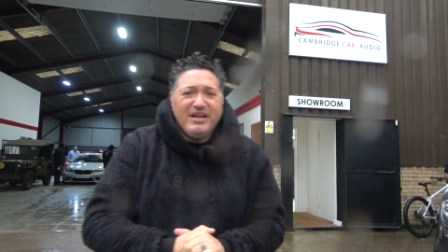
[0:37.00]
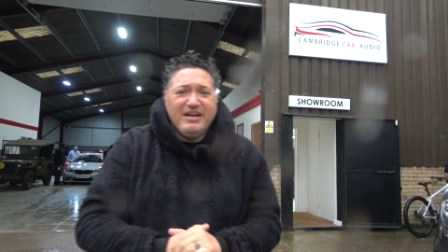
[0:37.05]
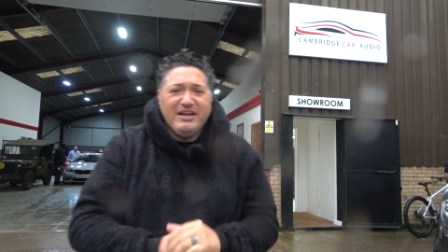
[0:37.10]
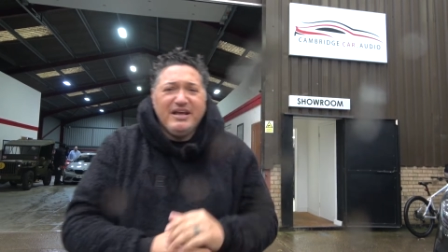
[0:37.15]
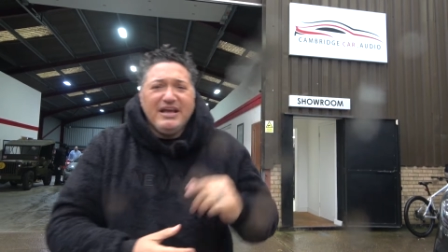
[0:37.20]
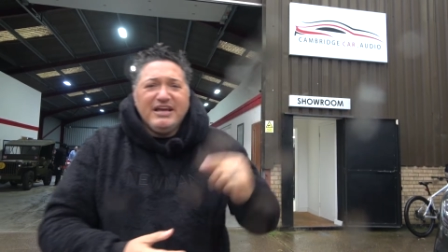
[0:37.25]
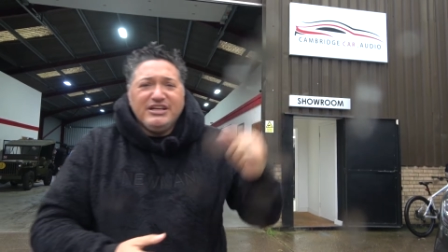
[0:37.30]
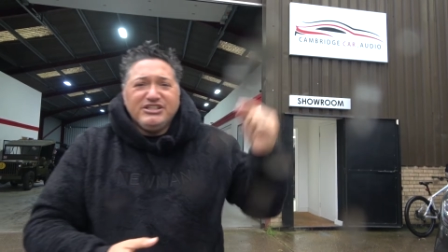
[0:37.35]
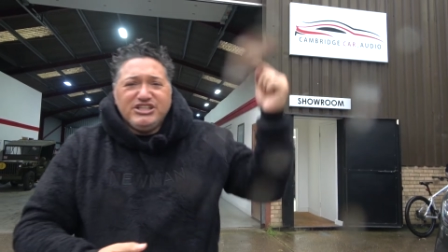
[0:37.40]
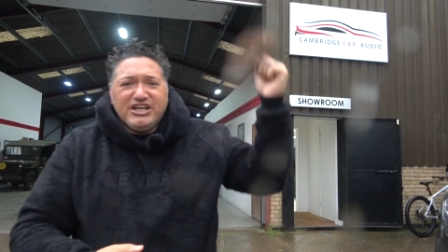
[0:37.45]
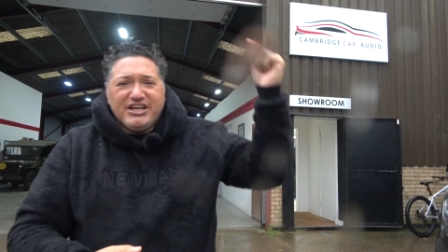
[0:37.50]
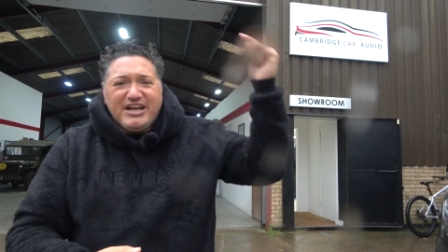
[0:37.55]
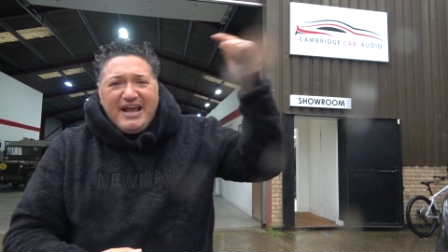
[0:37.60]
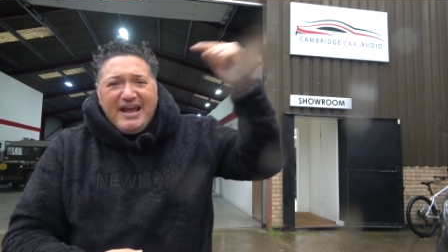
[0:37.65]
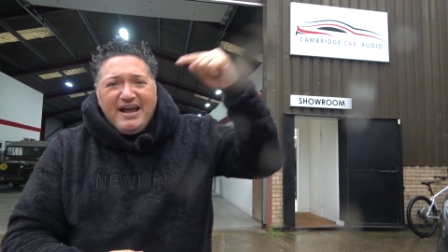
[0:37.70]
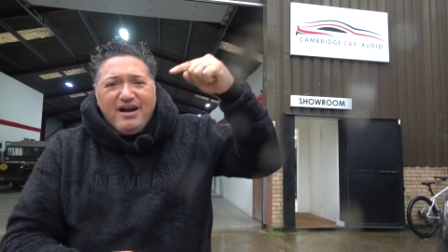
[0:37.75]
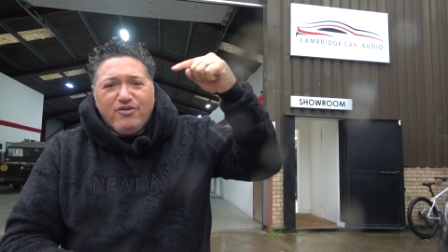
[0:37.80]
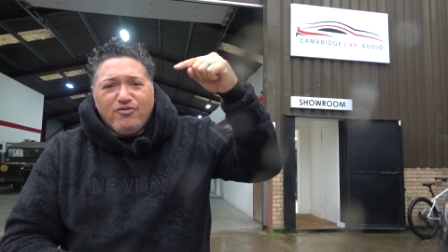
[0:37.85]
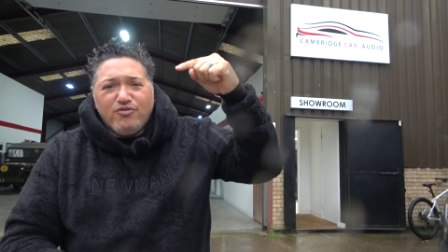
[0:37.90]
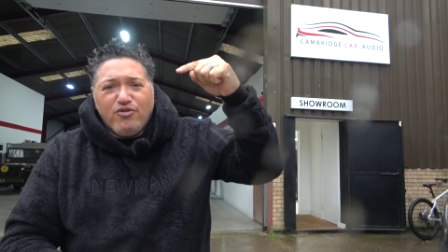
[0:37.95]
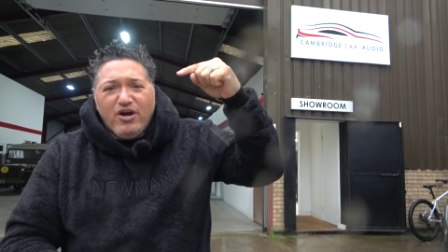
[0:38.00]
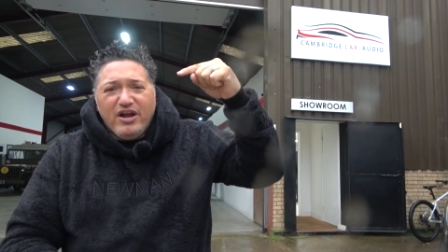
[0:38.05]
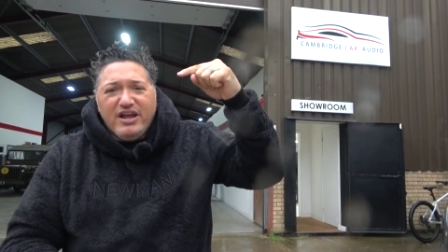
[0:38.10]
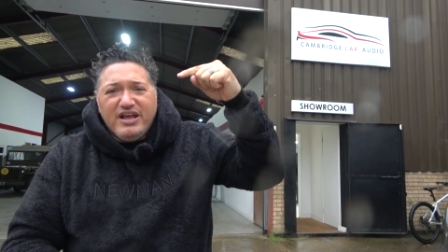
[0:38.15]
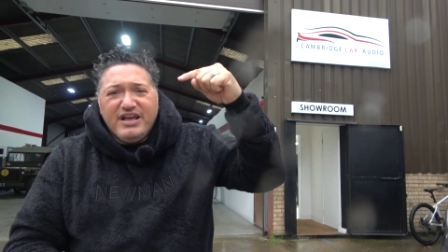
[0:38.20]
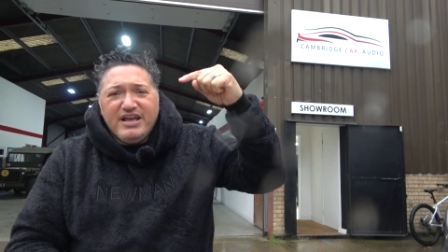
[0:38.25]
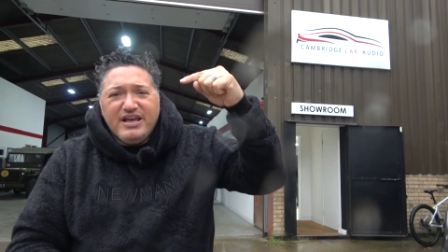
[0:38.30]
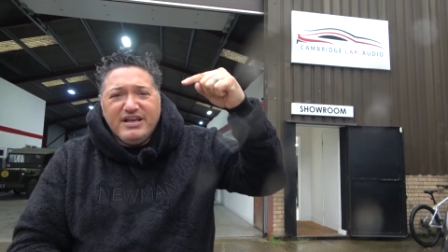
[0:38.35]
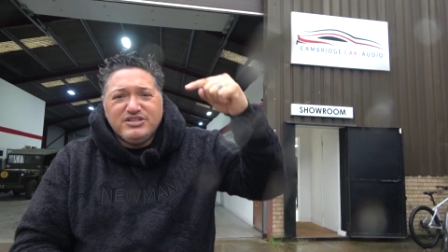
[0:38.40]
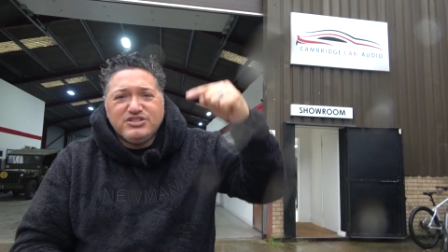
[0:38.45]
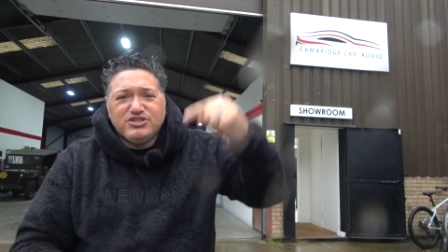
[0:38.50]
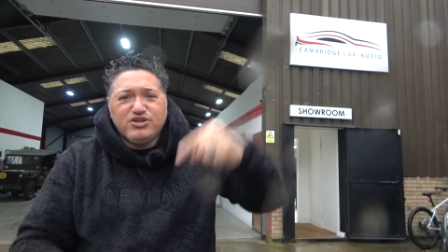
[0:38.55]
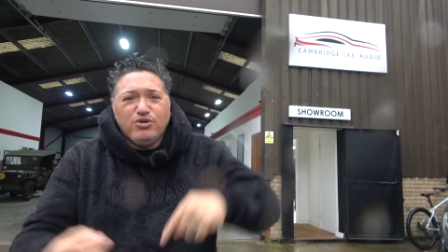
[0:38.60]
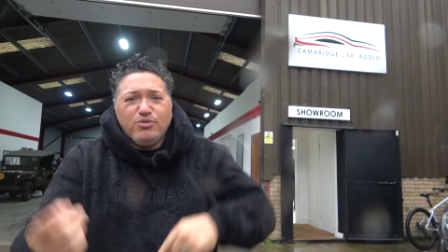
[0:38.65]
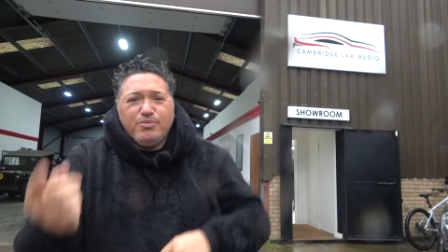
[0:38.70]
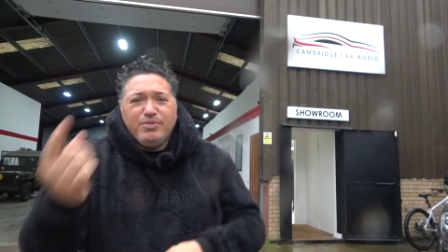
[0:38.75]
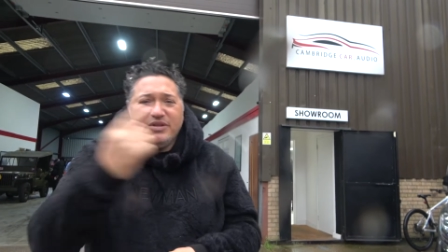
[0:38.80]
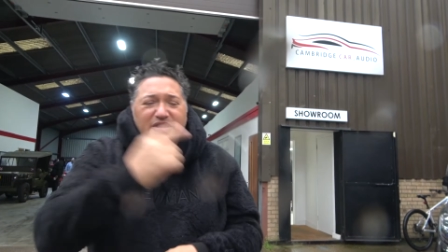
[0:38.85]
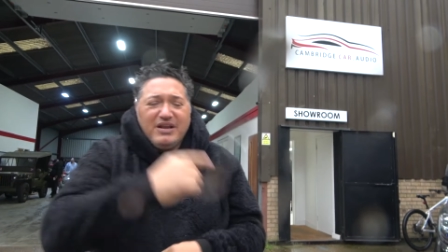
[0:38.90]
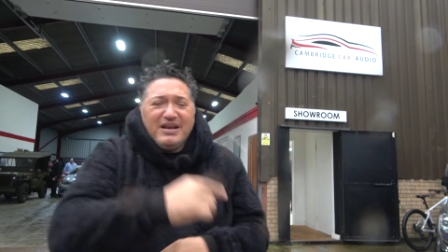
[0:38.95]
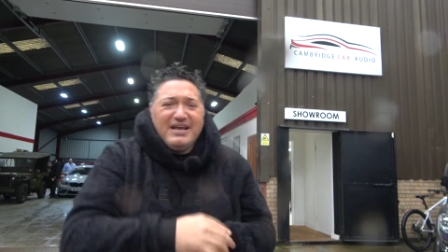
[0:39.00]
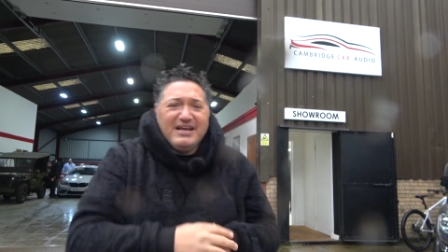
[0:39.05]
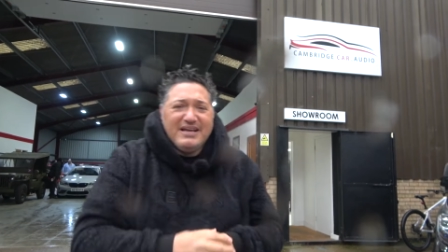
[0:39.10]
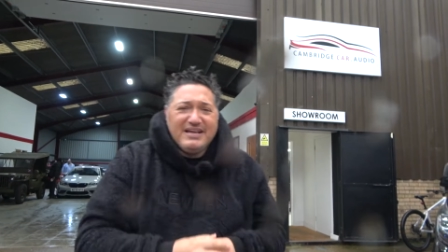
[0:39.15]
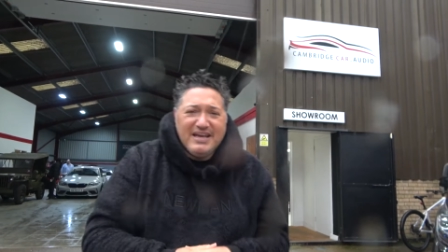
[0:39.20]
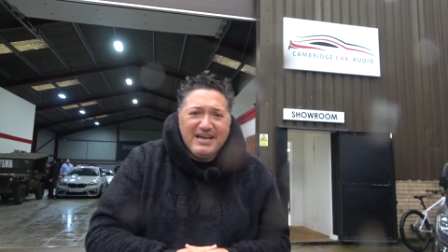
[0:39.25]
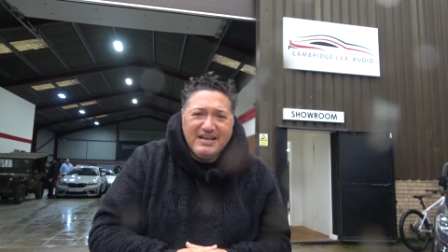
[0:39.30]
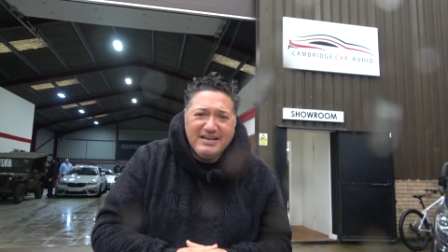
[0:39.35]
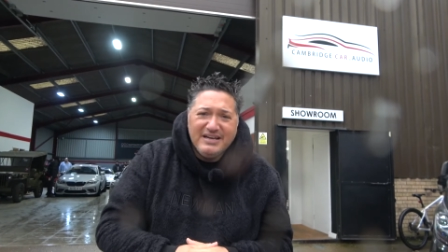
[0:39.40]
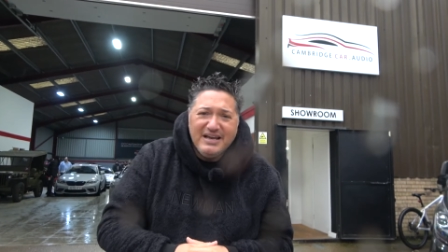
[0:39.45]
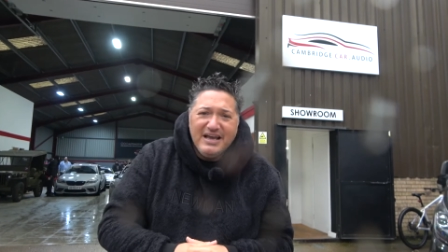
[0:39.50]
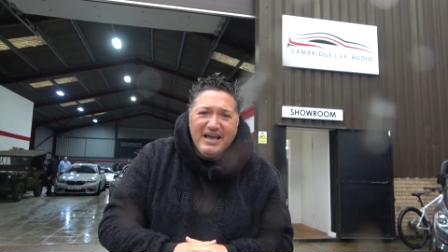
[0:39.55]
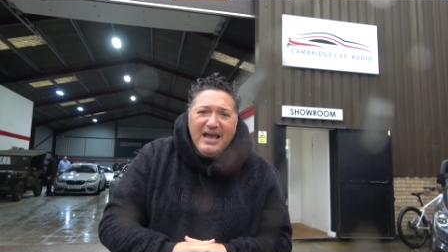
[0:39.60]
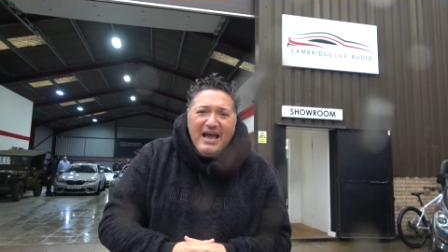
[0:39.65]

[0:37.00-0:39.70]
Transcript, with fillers: in. Check it out right here. Scoot put the link in